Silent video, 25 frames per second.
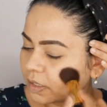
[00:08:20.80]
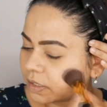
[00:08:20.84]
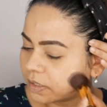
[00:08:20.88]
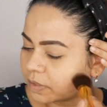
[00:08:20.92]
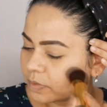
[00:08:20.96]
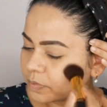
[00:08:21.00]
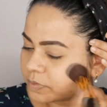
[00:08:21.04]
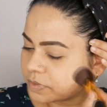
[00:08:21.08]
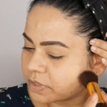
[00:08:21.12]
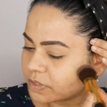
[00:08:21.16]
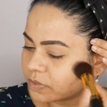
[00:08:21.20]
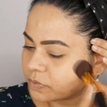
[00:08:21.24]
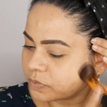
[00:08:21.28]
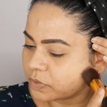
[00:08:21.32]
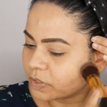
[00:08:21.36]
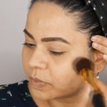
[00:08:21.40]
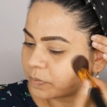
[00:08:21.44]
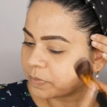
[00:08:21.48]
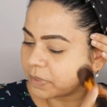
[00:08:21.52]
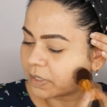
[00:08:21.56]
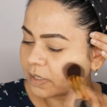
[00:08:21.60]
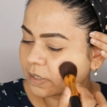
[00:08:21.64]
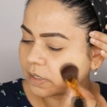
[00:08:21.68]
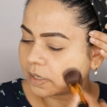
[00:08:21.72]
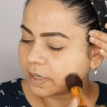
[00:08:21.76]
and I'm just
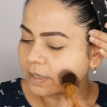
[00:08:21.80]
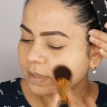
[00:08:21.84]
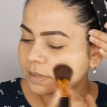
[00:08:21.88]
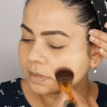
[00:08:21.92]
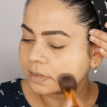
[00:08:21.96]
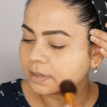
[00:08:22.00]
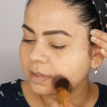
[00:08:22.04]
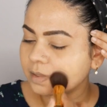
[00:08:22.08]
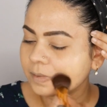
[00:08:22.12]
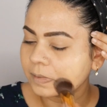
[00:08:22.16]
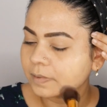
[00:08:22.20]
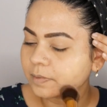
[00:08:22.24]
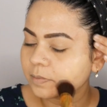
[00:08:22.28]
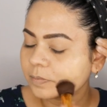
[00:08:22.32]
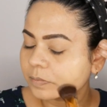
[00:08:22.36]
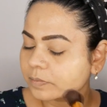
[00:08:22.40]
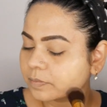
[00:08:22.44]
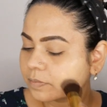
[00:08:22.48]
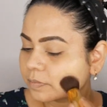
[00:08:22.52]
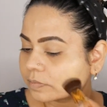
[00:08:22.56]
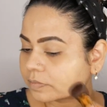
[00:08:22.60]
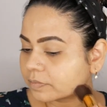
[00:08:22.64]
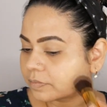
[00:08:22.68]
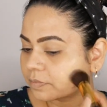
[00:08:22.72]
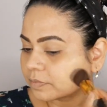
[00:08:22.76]
going to be lightly
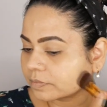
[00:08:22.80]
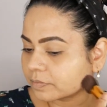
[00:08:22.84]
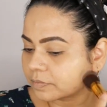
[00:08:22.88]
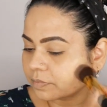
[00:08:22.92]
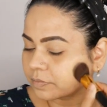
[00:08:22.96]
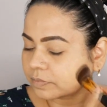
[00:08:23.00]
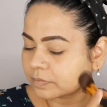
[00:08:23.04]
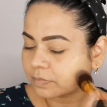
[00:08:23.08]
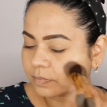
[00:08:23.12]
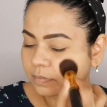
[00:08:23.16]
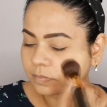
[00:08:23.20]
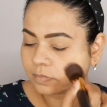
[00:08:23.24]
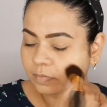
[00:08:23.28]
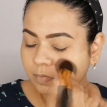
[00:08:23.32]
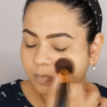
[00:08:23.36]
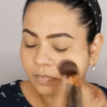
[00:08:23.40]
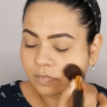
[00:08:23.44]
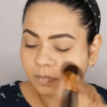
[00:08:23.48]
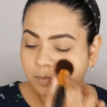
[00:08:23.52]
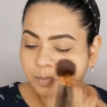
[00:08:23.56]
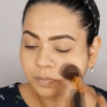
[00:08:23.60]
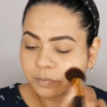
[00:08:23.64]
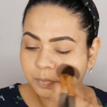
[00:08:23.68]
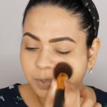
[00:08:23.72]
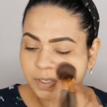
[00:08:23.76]

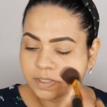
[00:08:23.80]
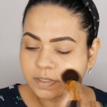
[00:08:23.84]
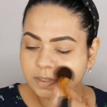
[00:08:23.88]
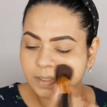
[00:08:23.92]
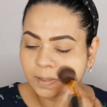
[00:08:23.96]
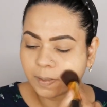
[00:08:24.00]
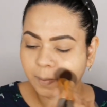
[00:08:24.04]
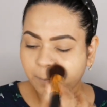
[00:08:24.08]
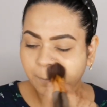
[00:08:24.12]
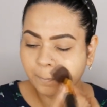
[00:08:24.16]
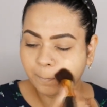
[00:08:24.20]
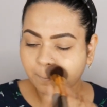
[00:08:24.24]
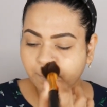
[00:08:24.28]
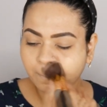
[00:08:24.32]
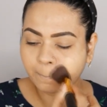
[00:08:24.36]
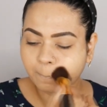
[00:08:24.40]
pressing.